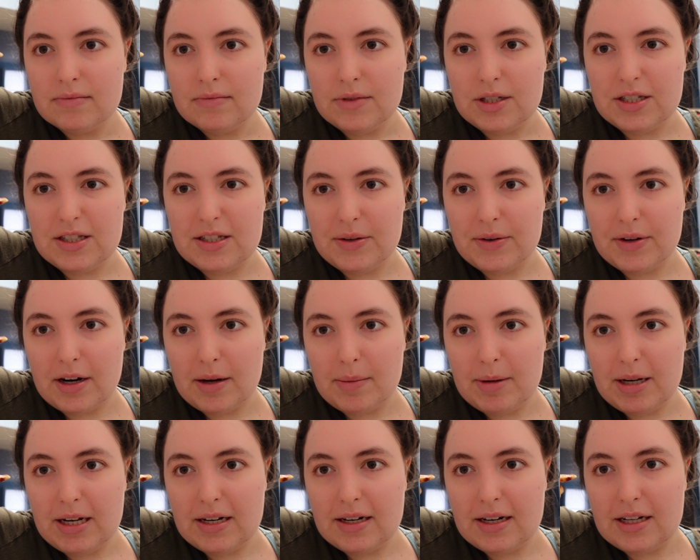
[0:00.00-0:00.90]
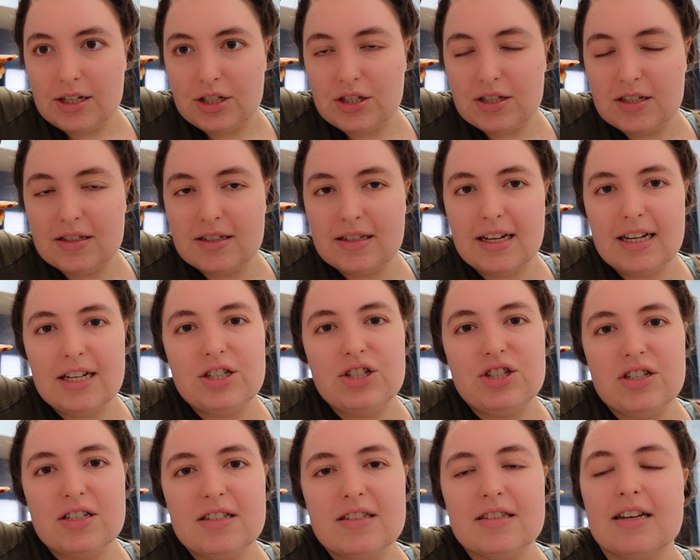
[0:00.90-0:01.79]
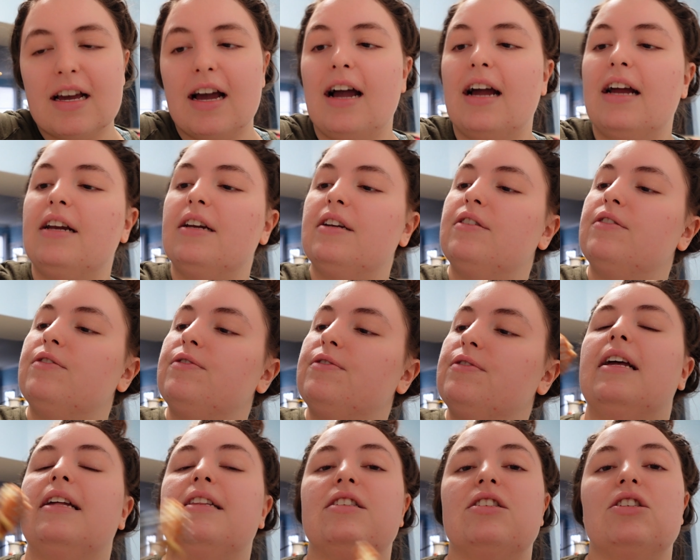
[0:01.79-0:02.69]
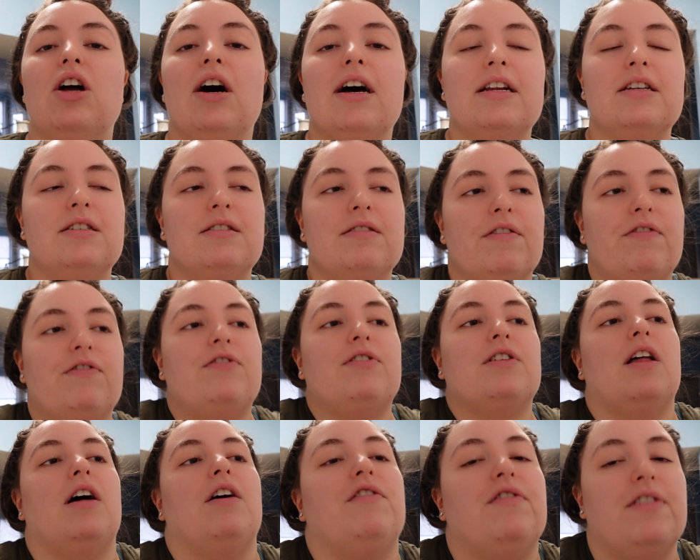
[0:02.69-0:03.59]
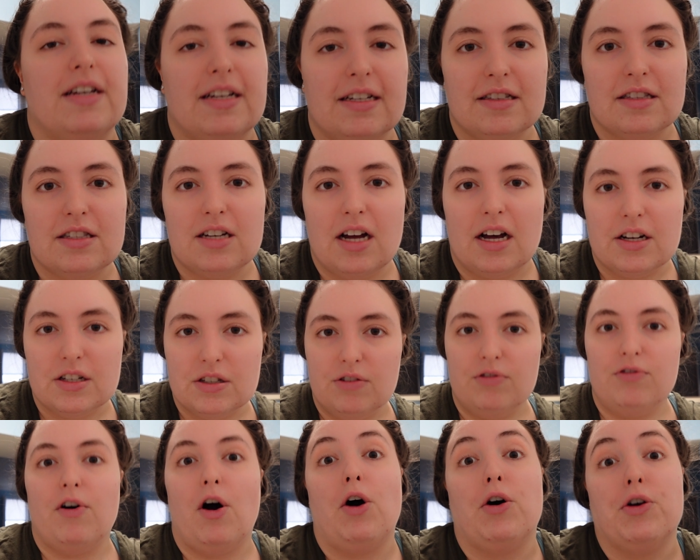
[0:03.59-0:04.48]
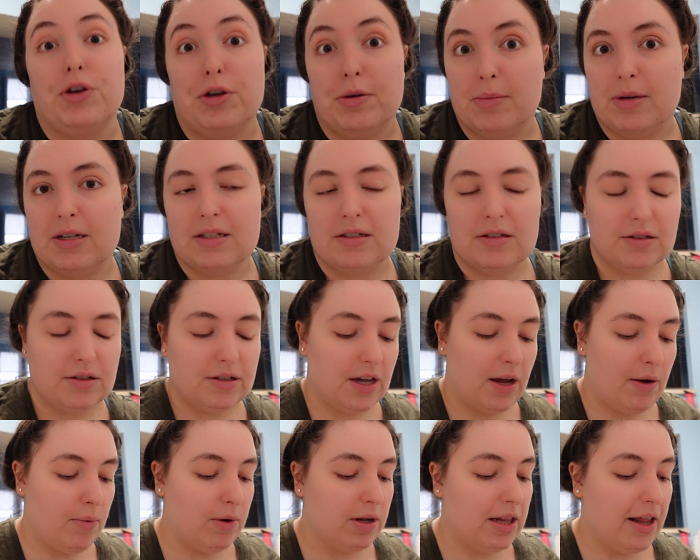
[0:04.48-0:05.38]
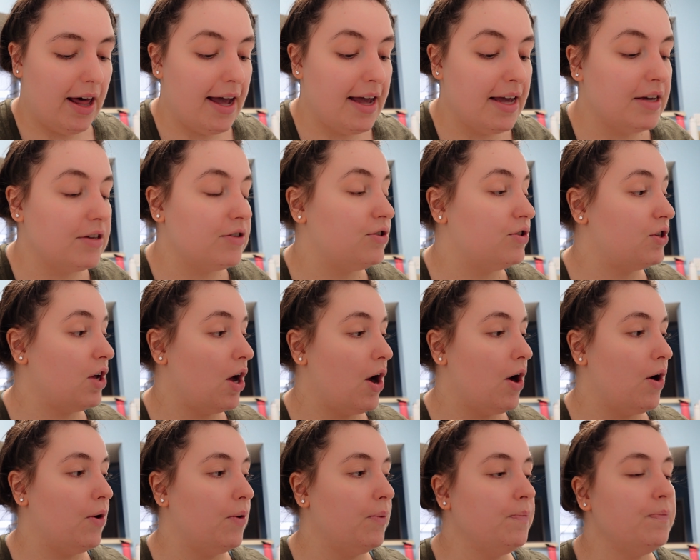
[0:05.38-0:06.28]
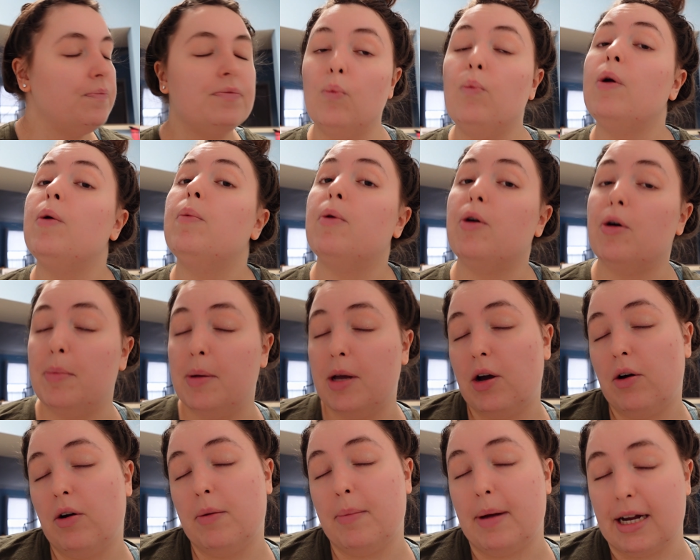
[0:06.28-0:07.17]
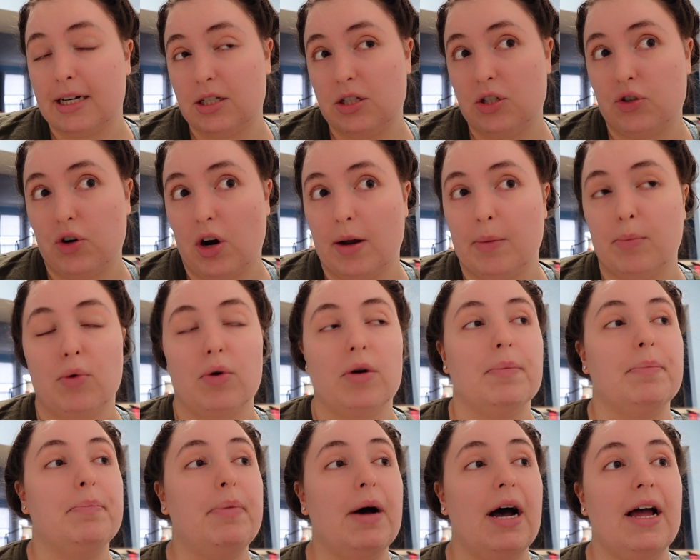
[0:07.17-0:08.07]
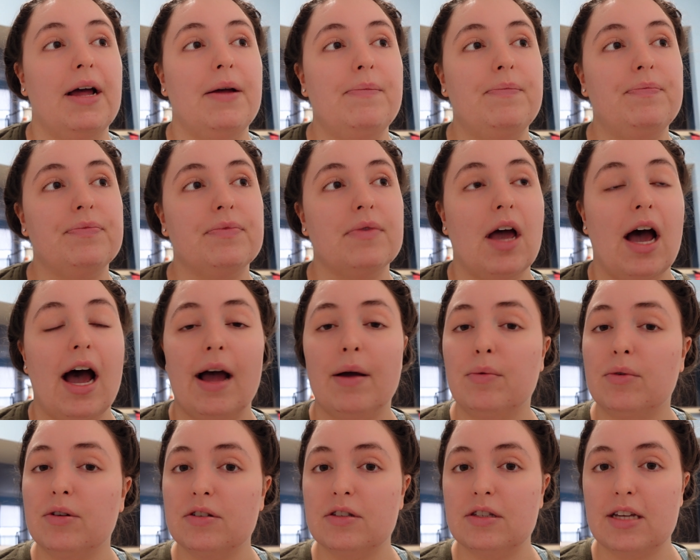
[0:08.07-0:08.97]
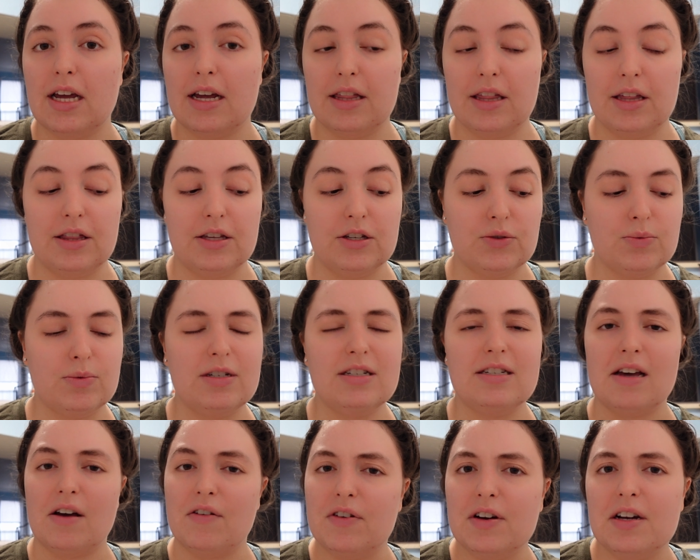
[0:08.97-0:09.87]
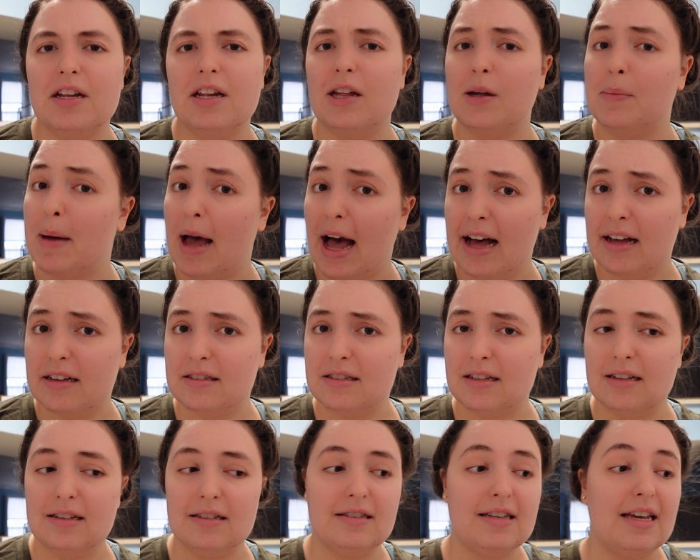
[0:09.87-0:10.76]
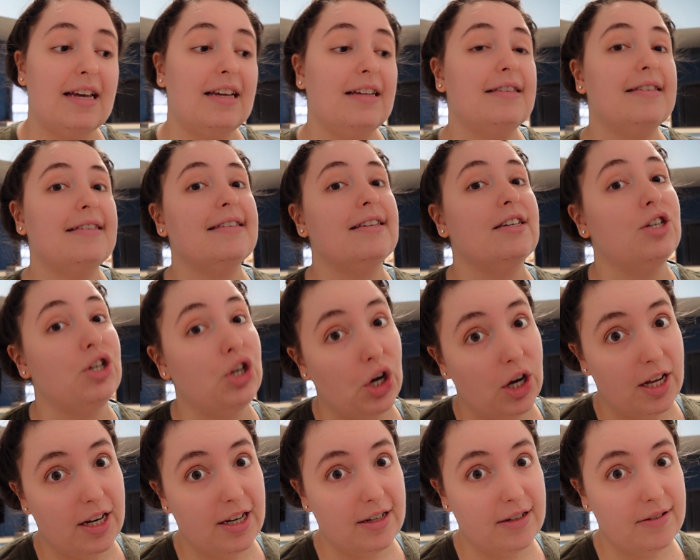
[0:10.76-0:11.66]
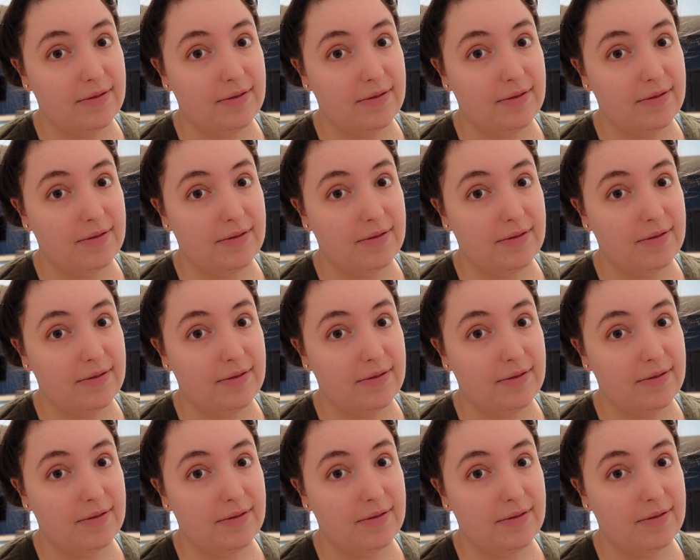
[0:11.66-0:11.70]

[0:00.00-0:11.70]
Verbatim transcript: you see what I mean? It's just, it's just kind of, it's not as fluffy. It's not as voluminous as I would like. So we will be going back to the drawing board, but I will say that this one definitely passes. It's good.